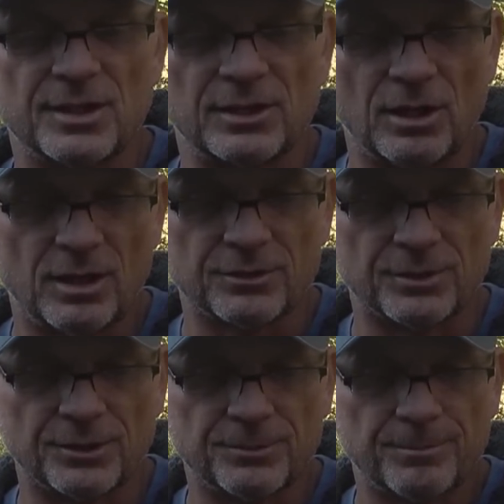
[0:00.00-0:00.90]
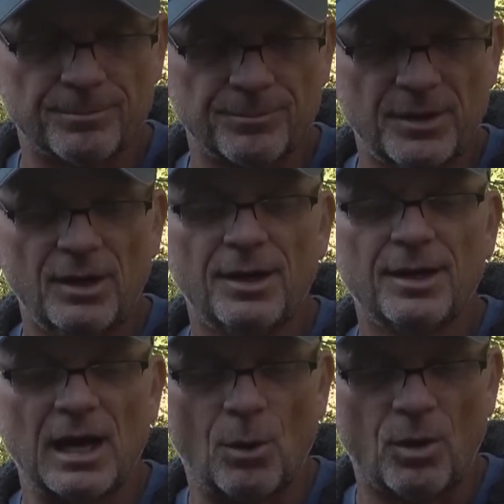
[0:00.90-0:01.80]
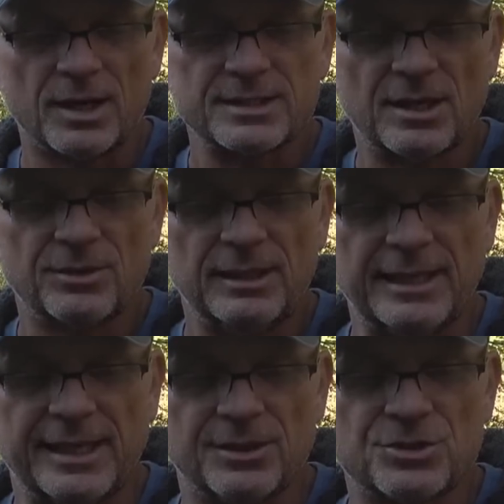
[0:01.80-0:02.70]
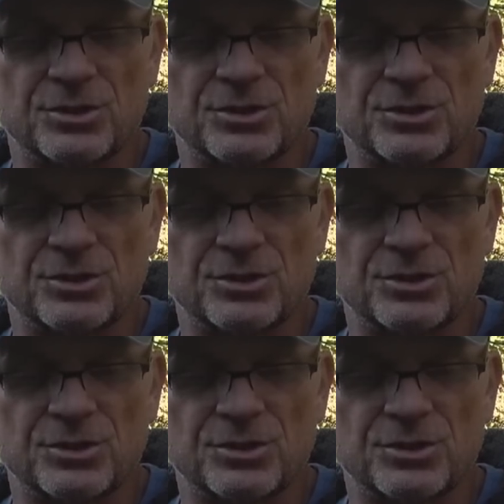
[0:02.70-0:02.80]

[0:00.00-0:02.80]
down the logging road. I walked down the lane